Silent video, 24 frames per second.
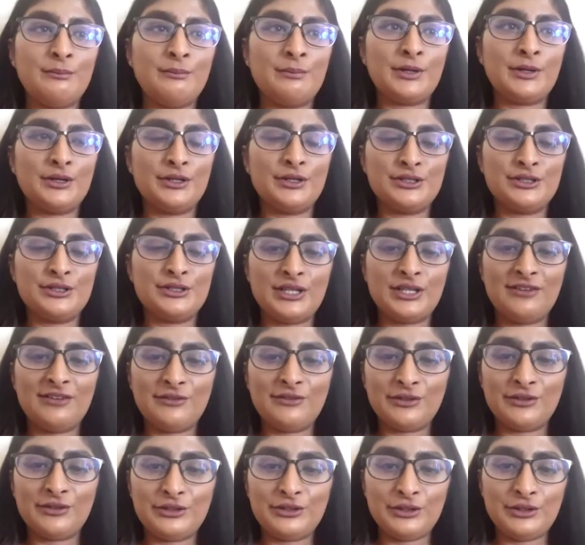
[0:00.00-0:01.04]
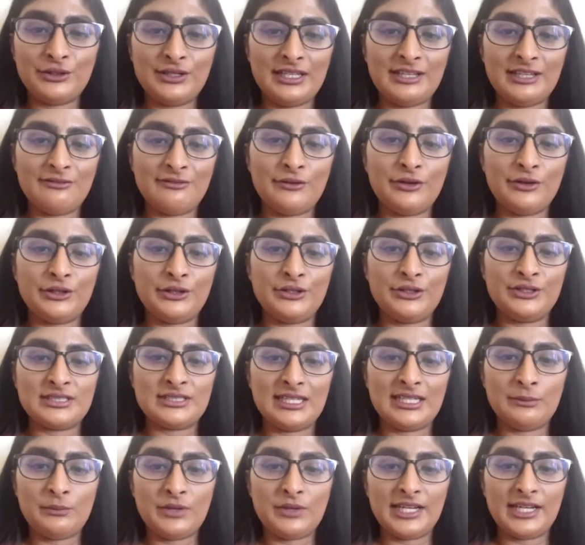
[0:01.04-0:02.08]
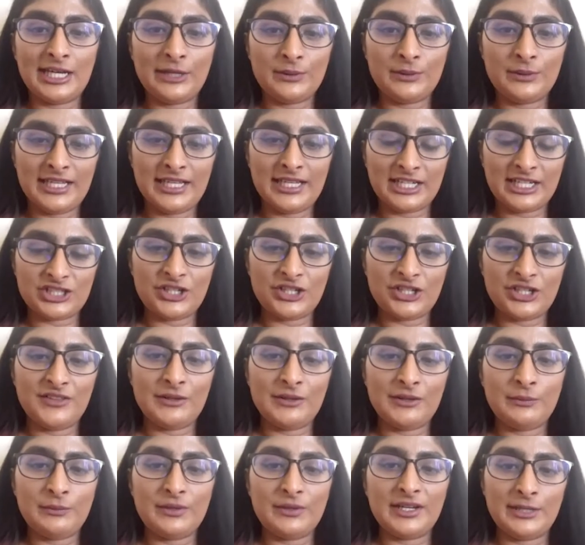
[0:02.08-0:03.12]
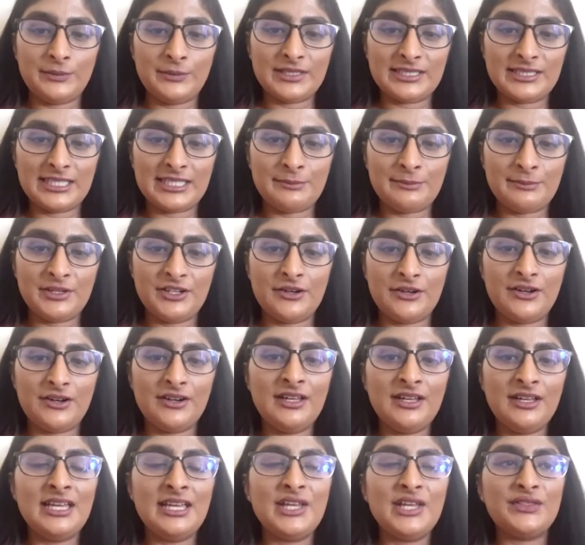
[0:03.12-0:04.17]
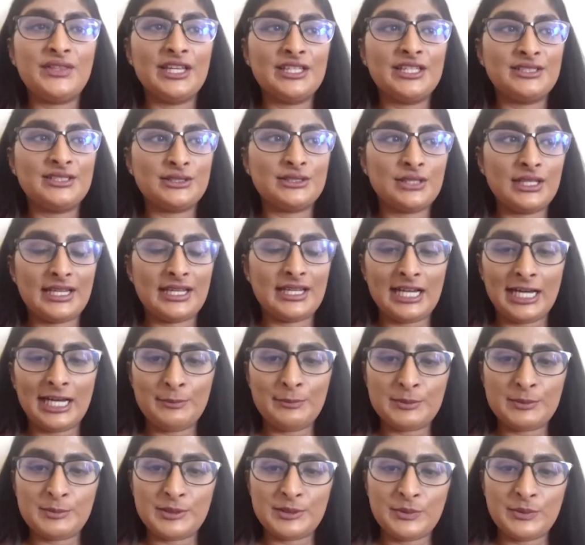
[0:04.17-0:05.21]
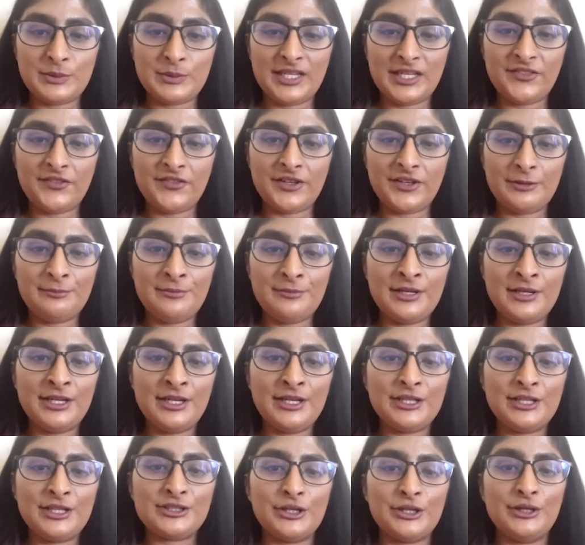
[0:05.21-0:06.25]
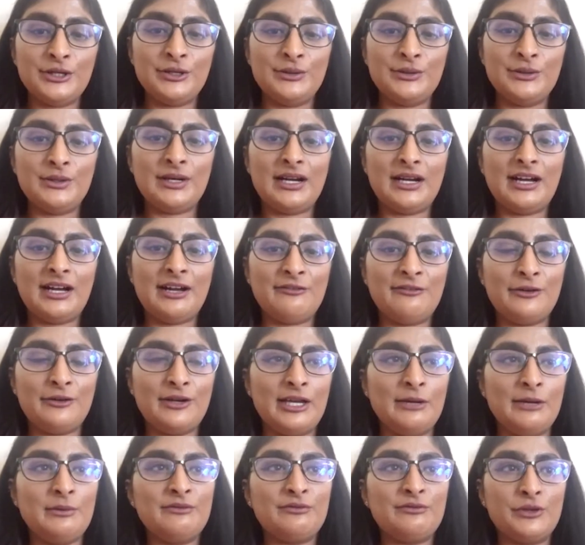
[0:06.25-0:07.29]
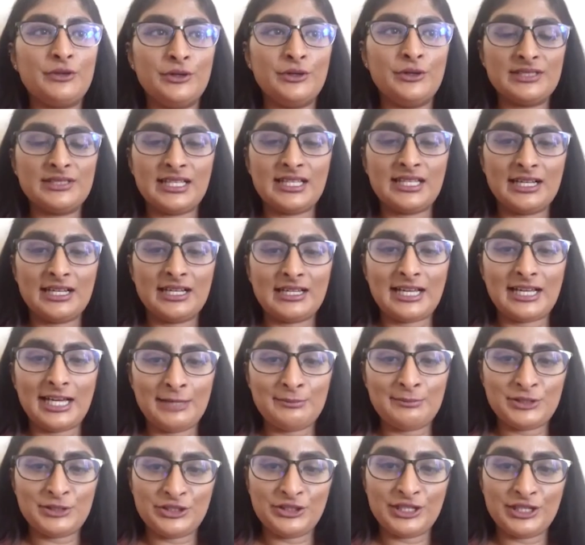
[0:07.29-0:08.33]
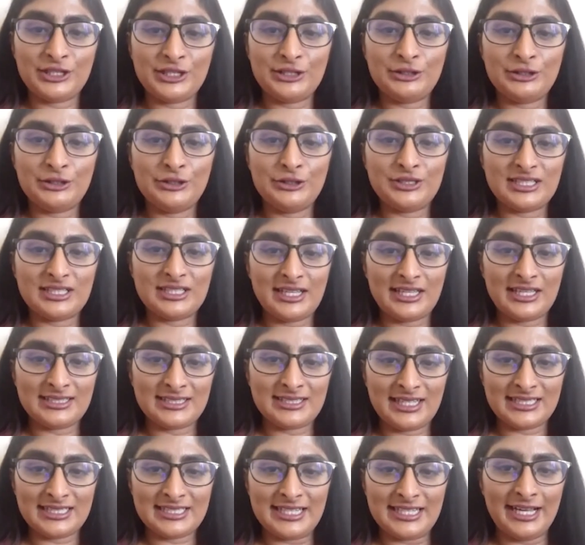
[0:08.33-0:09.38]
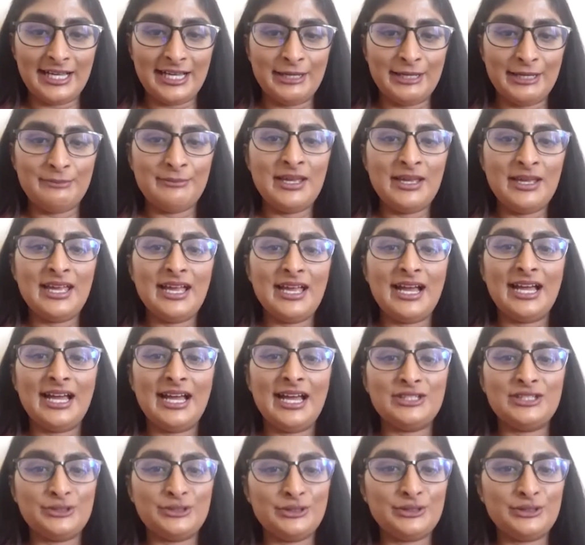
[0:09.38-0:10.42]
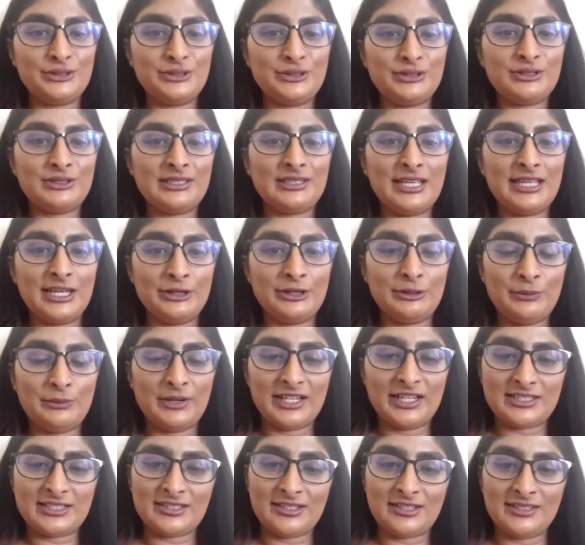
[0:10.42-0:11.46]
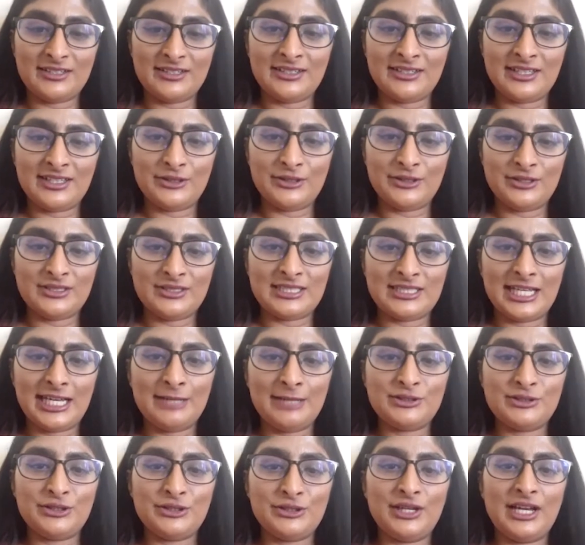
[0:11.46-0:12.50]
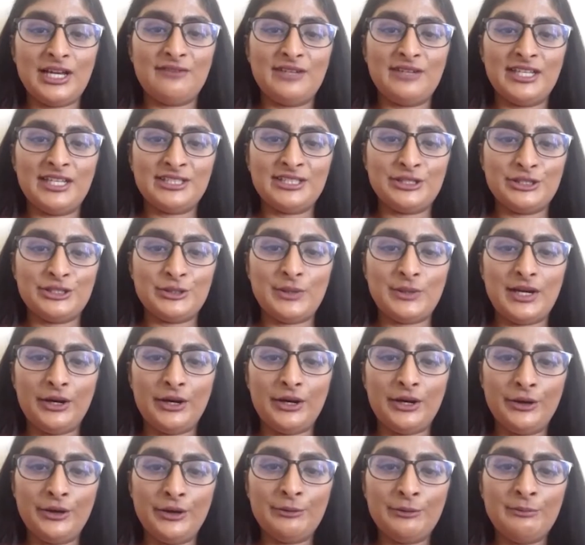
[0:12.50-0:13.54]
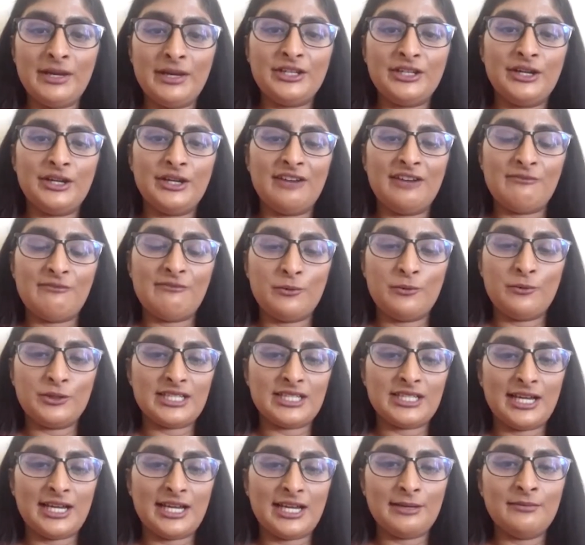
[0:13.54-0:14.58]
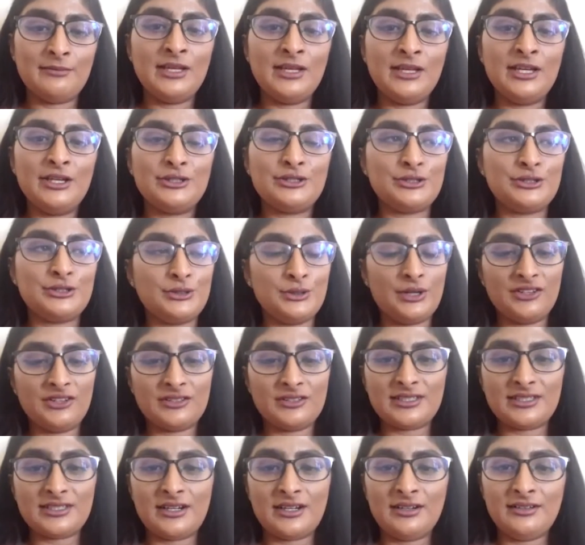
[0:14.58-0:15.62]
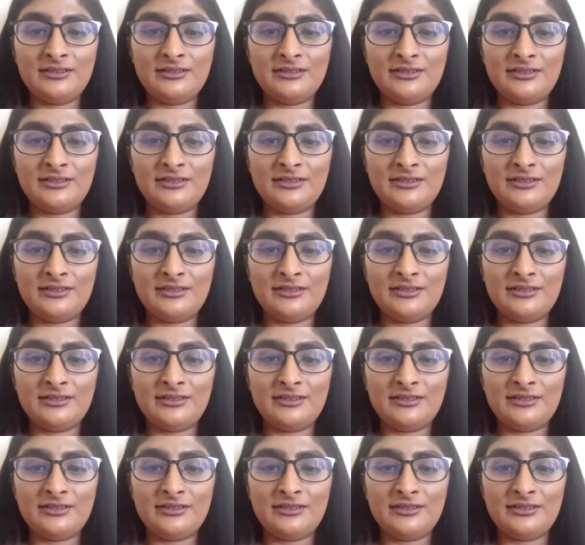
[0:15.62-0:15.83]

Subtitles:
because you have uni for usually 1 hour lecture and then 1 hour seminar, there's gaps between them. So I feel like with those gaps, you can utilize that time and get your work done in those times. So you have less to do at home and you have more time to do other stuff